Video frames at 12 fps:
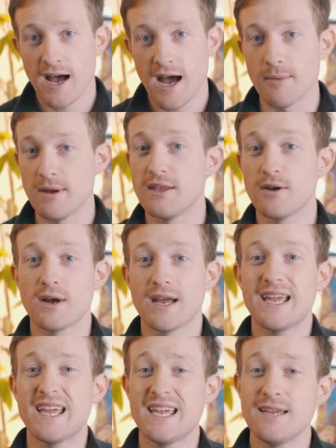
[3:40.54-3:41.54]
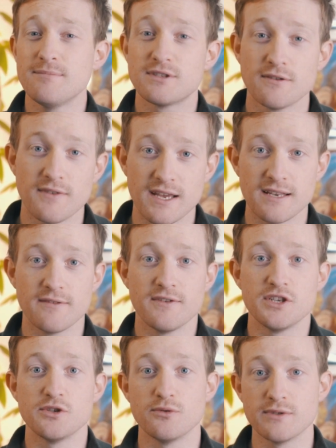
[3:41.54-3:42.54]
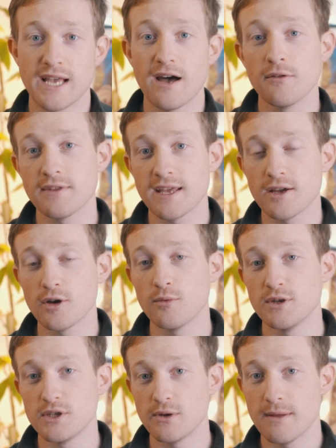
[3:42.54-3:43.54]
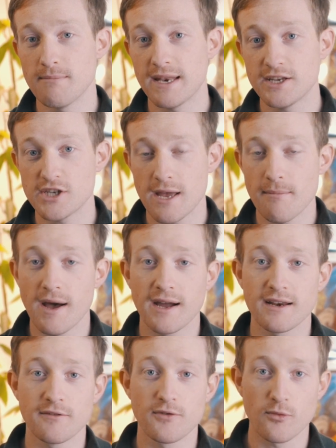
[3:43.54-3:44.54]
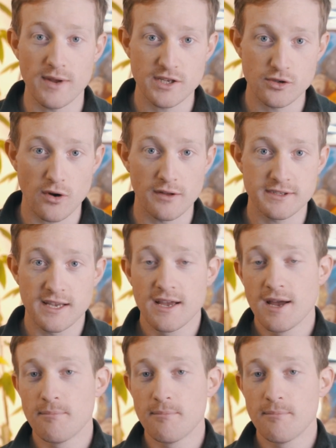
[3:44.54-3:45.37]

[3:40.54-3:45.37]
And there were heaps of individuals out there who were doing ManyChat marketing for restaurants.